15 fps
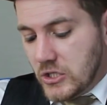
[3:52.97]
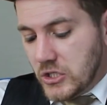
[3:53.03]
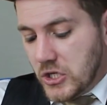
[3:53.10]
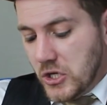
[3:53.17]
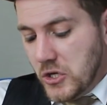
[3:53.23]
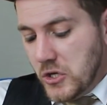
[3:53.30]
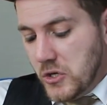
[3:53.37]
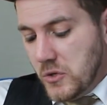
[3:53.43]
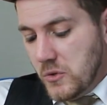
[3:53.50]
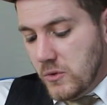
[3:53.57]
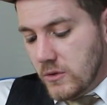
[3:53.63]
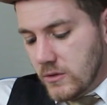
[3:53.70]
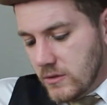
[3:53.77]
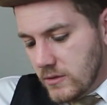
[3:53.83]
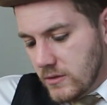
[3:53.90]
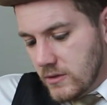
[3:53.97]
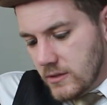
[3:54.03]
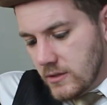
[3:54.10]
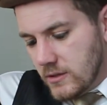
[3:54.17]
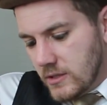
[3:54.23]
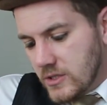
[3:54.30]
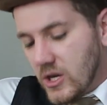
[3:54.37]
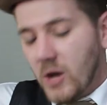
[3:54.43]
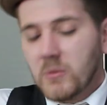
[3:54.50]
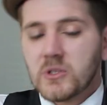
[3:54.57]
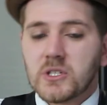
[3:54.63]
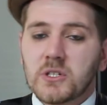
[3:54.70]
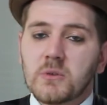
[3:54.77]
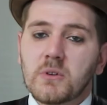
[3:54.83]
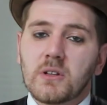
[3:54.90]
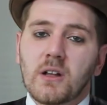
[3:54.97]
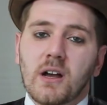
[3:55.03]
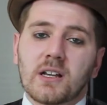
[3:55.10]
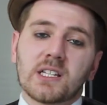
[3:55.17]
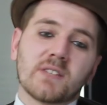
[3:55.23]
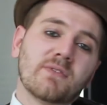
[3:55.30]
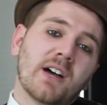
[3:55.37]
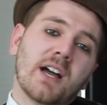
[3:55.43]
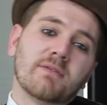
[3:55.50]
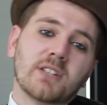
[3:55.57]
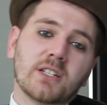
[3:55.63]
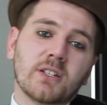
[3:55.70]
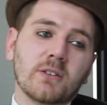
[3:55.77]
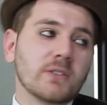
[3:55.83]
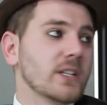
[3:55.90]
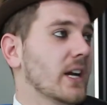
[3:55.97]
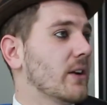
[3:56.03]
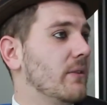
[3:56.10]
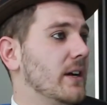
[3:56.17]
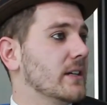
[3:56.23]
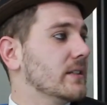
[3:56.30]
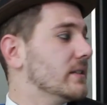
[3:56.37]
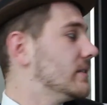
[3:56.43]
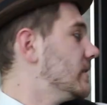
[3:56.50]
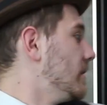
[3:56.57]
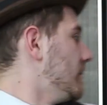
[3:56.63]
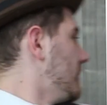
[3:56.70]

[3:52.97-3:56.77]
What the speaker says: it's almost 2 o'clock, it's 5 to 2, is that correct?